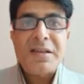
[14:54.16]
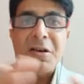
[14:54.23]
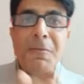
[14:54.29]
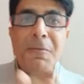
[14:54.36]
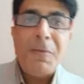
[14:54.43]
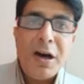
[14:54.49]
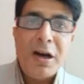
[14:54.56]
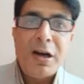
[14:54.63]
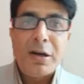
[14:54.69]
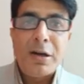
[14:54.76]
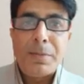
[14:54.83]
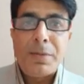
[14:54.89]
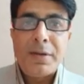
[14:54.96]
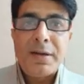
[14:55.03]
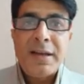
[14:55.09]
the
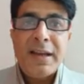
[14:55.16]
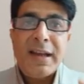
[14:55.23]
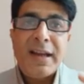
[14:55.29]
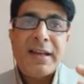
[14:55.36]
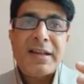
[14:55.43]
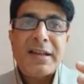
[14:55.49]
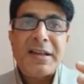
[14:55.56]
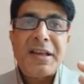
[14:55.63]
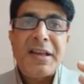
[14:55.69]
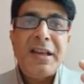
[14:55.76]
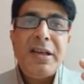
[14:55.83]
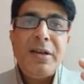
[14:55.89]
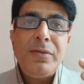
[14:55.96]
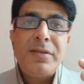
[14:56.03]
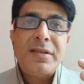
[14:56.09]
verb. It
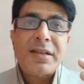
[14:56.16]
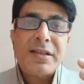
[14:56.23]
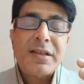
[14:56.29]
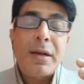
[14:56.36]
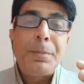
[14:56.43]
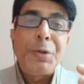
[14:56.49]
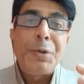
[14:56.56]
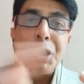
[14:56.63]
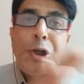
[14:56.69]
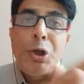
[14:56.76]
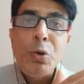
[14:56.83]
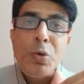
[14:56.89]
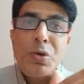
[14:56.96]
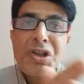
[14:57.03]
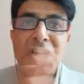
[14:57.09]
gives some
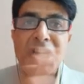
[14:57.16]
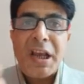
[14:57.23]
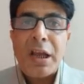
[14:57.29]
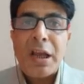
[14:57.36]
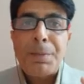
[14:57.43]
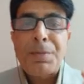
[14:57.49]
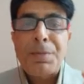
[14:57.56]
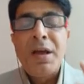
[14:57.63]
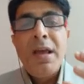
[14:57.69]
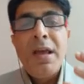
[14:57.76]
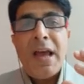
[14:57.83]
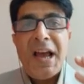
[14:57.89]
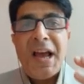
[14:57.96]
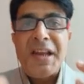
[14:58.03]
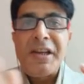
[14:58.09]
new
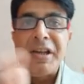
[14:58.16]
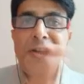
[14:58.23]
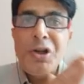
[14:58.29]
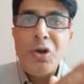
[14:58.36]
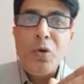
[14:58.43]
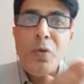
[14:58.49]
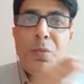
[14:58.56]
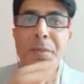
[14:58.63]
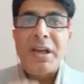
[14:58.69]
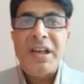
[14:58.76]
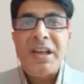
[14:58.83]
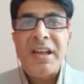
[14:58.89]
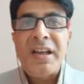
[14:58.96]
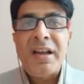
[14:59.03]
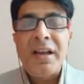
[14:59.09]
shape and new
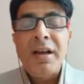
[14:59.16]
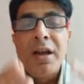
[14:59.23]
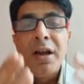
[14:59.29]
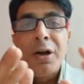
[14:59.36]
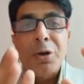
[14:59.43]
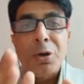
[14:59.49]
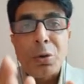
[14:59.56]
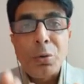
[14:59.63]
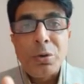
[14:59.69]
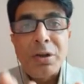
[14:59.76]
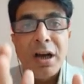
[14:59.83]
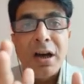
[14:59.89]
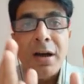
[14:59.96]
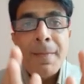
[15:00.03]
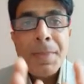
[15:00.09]
meaning to
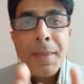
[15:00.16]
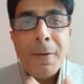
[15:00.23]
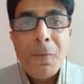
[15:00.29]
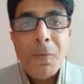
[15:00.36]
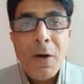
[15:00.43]
the